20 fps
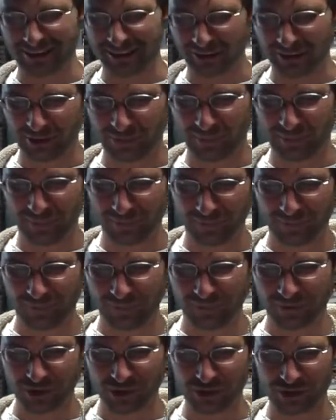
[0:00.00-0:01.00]
So
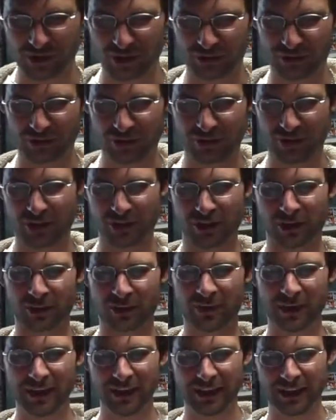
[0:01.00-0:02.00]
it just goes to
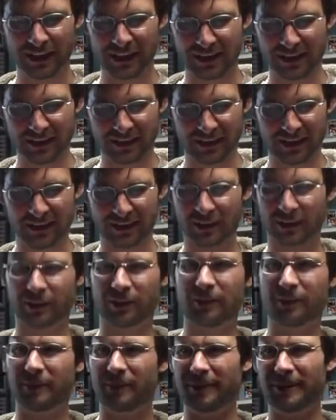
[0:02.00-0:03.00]
show,
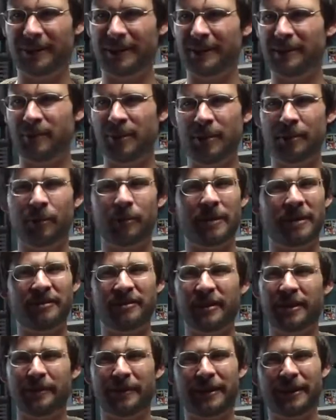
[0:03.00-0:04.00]
because people in my
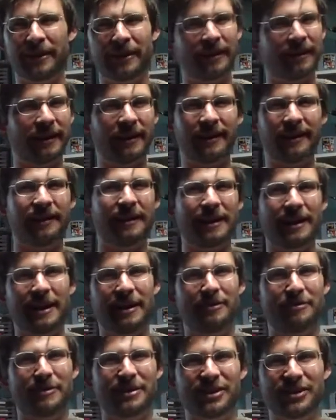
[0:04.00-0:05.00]
family, they don't get
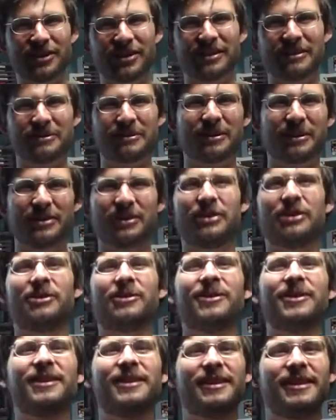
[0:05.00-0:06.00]
out much. They don't really
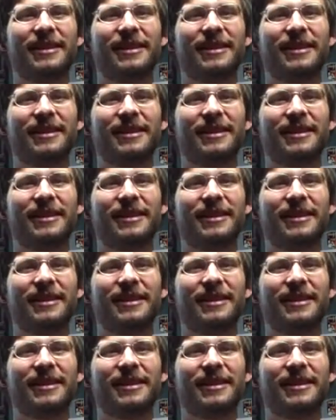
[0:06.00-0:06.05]
know.